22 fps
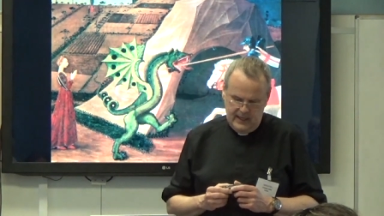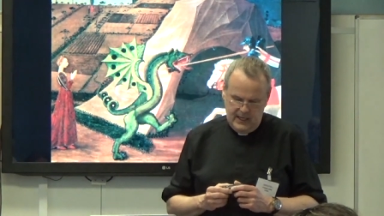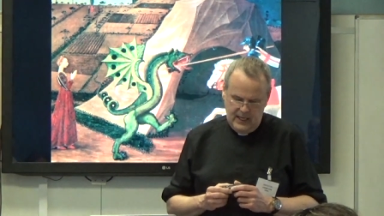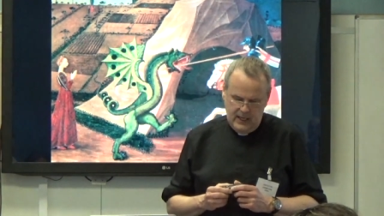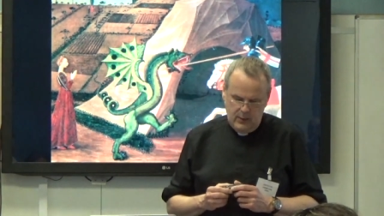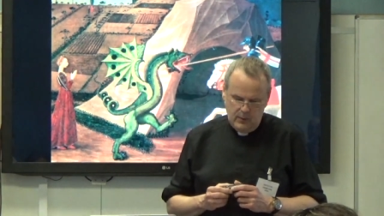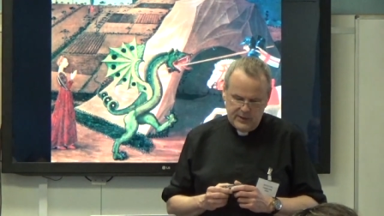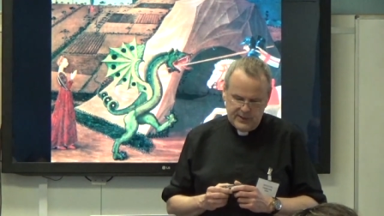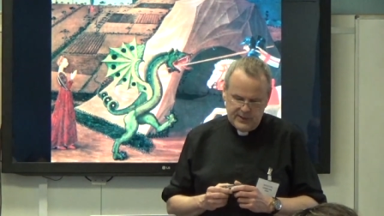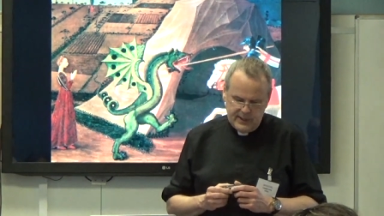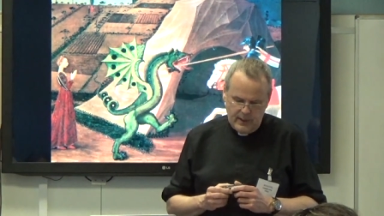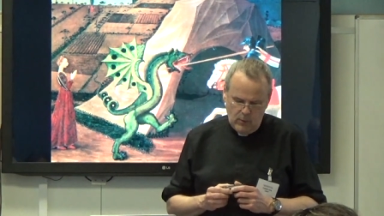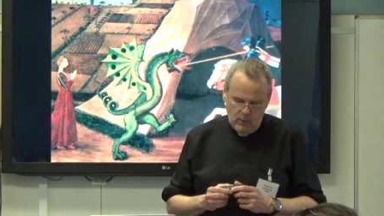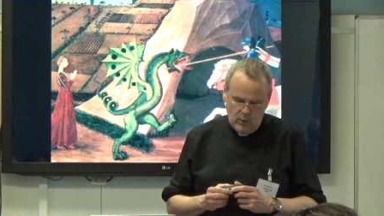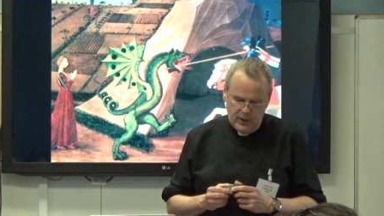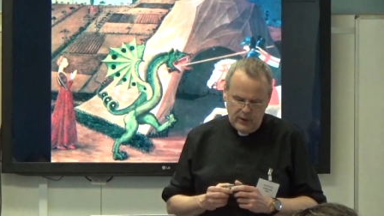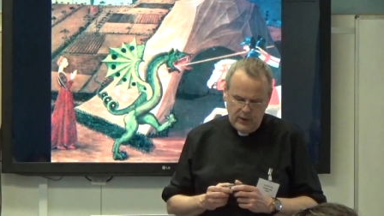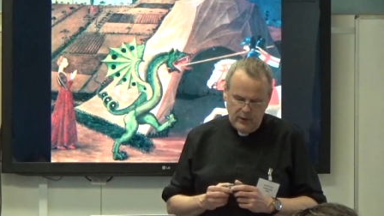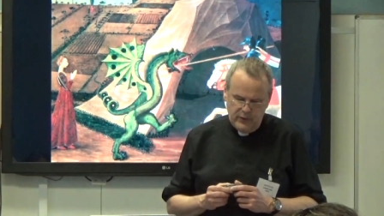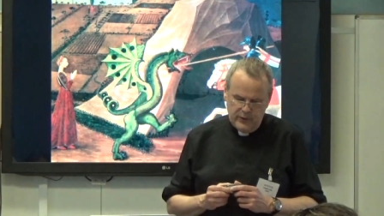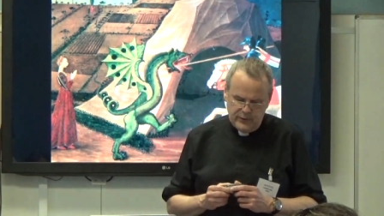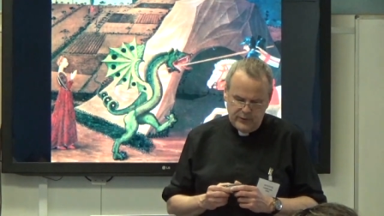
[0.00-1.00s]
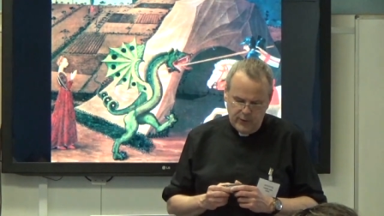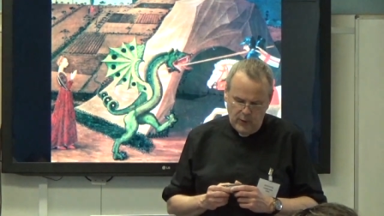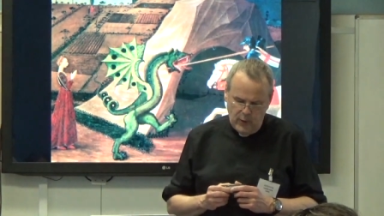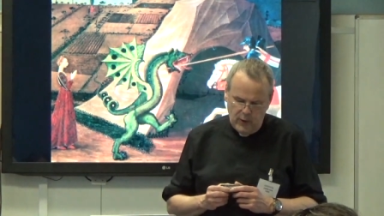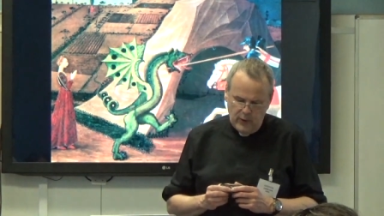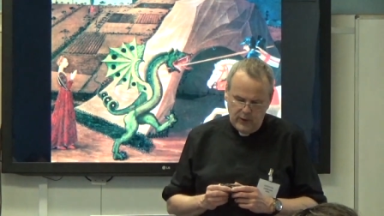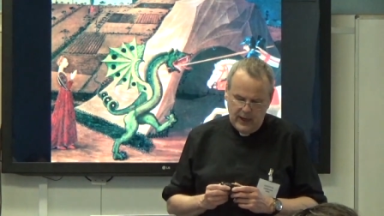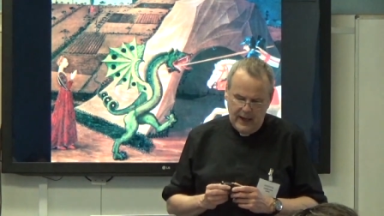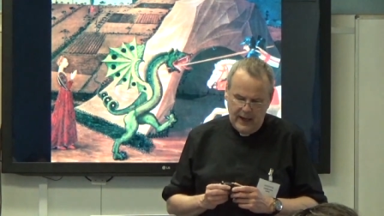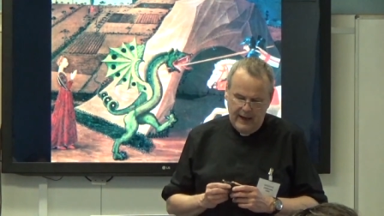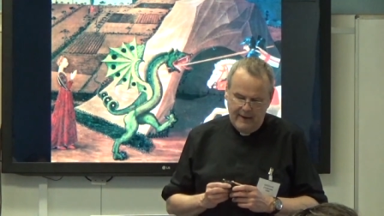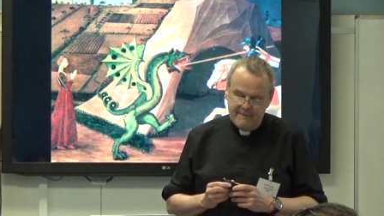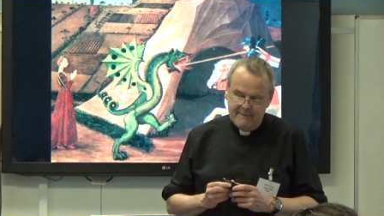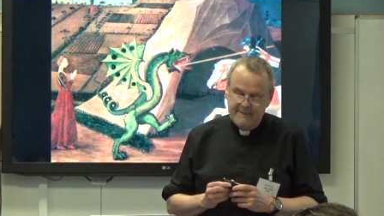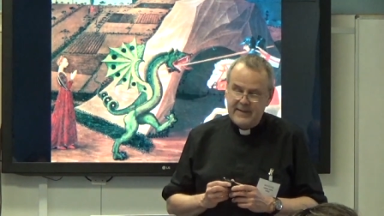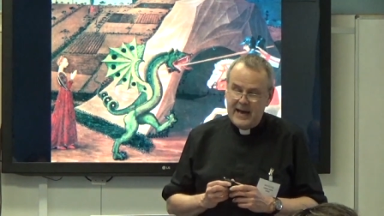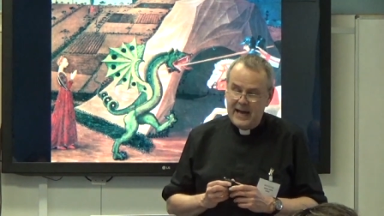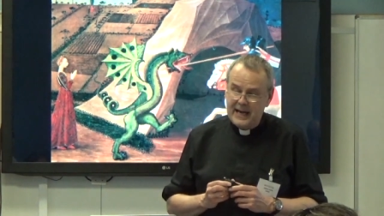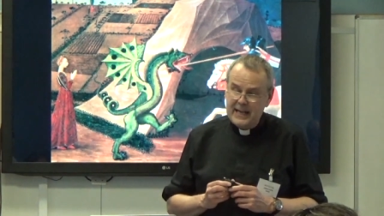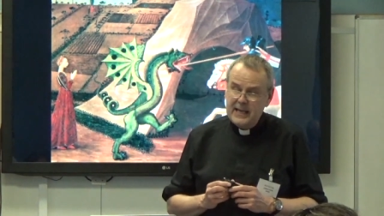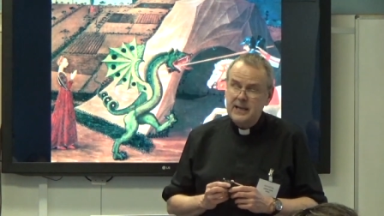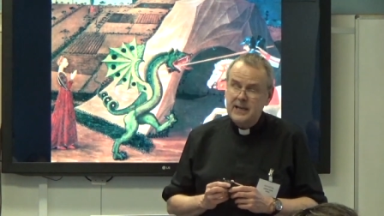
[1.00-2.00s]
He was someone who fought
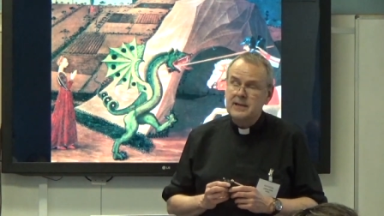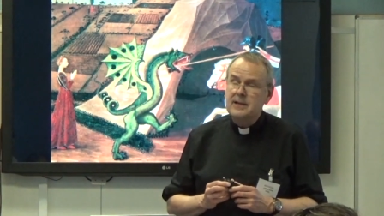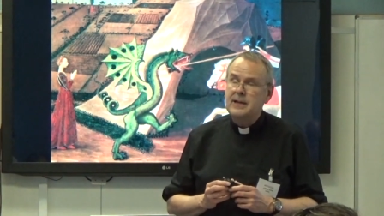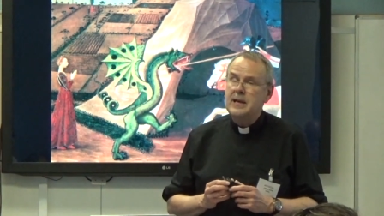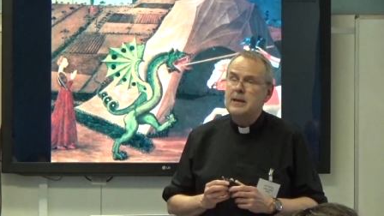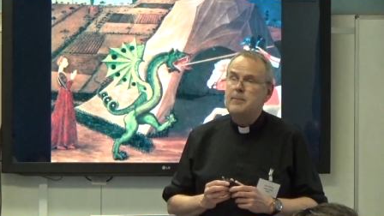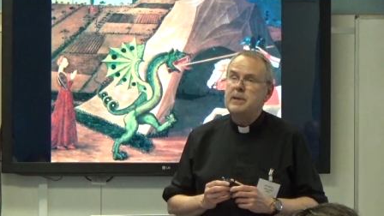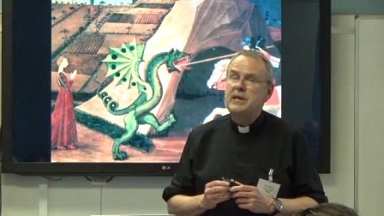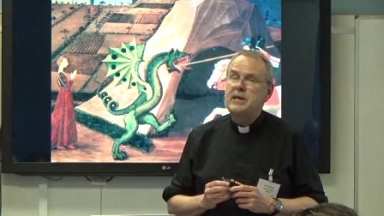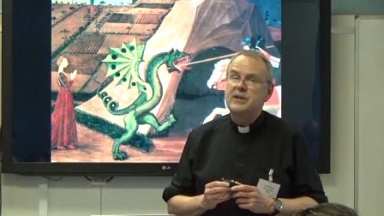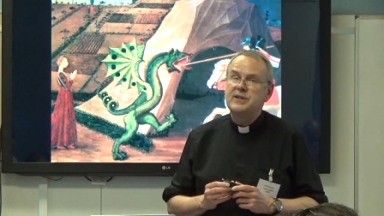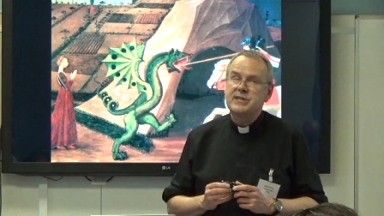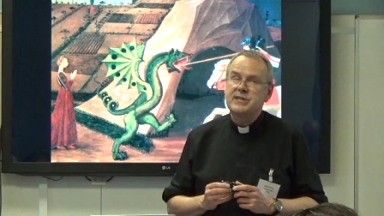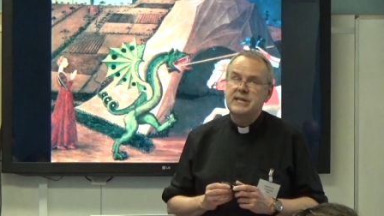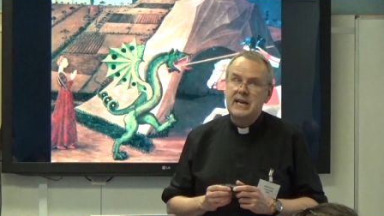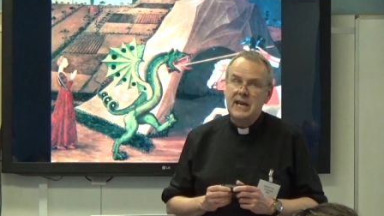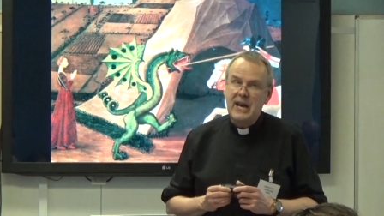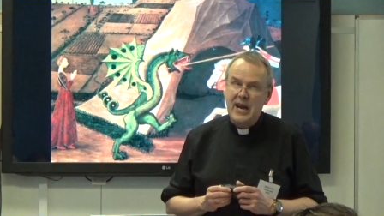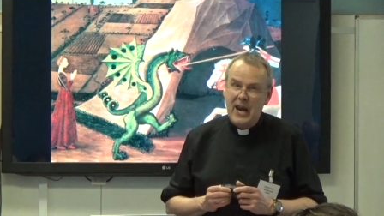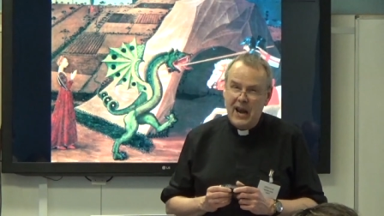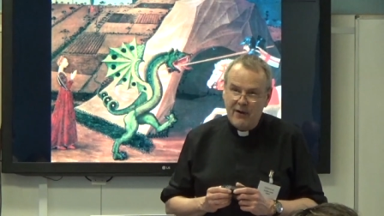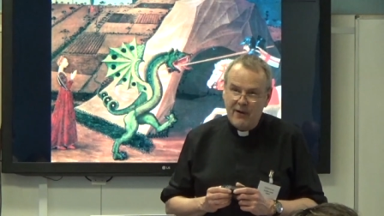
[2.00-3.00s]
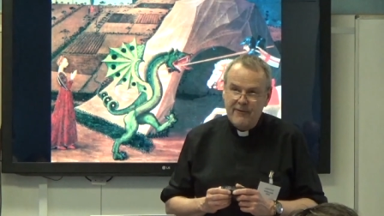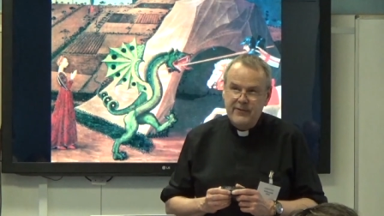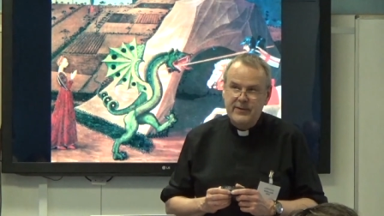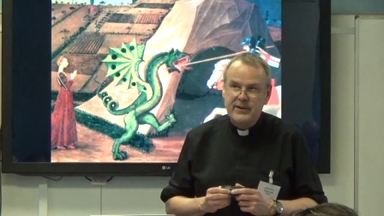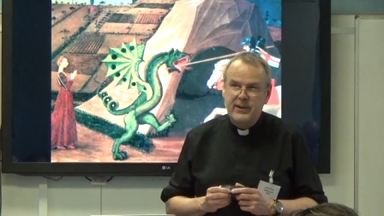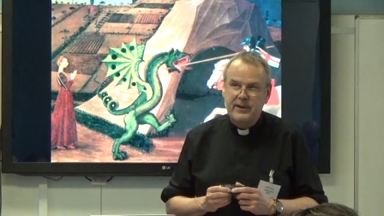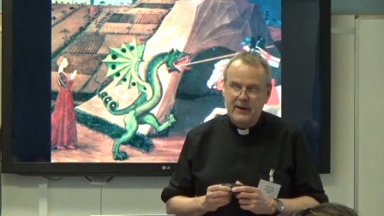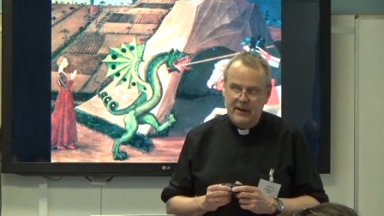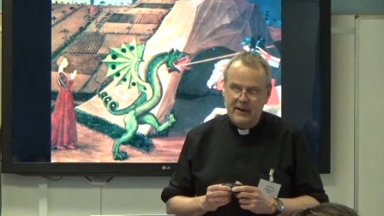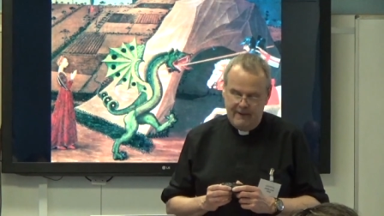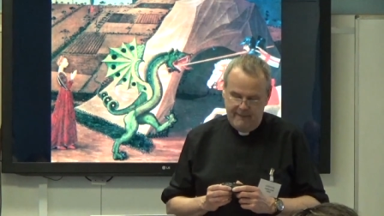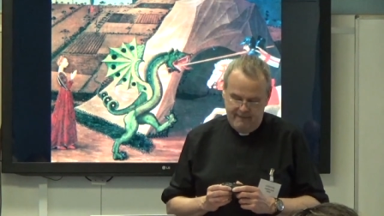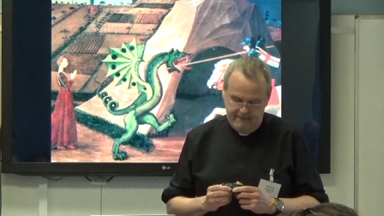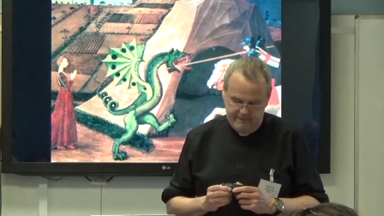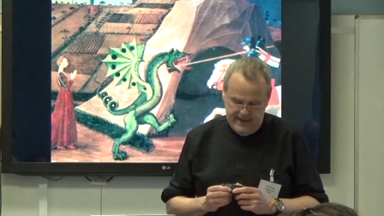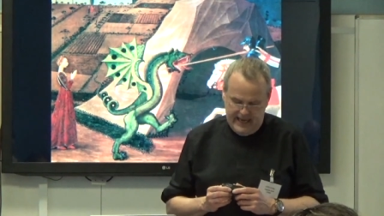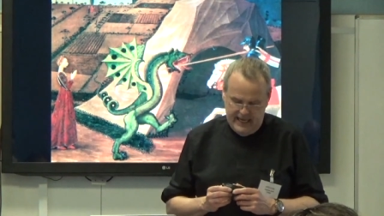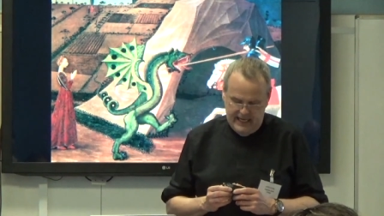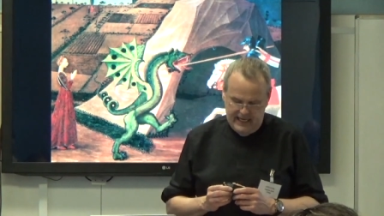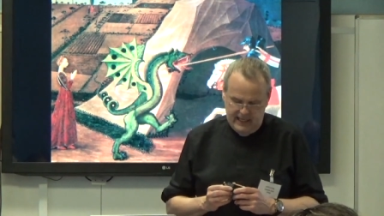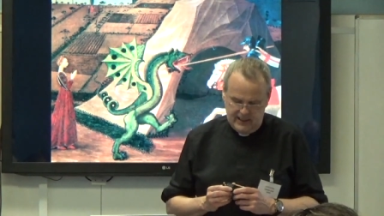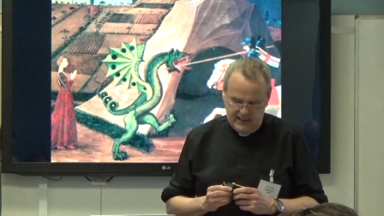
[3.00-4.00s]
valiantly because he loved
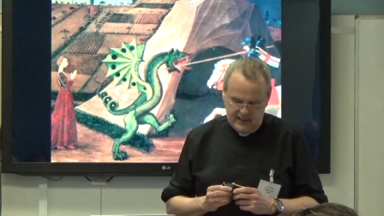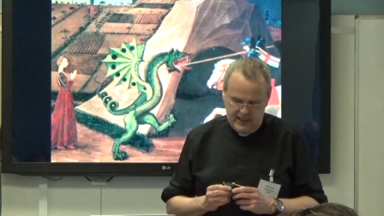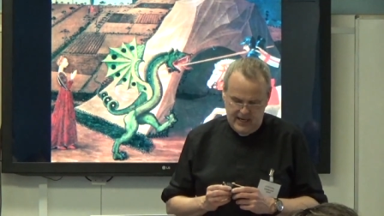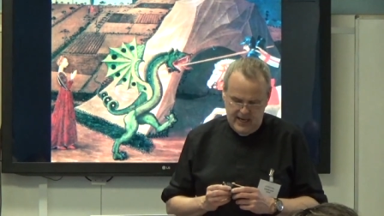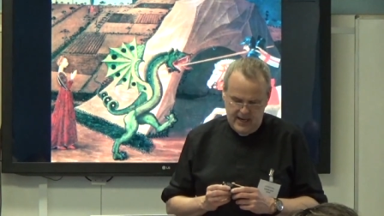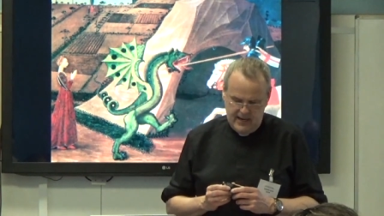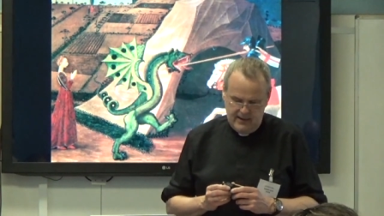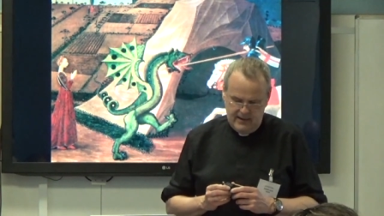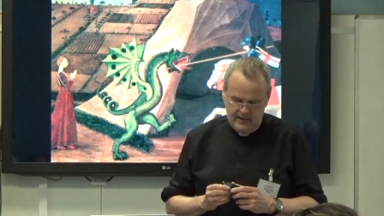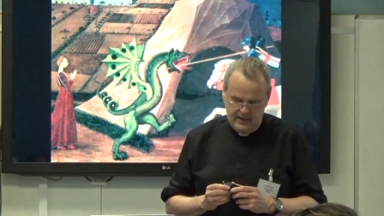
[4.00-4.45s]
valiantly,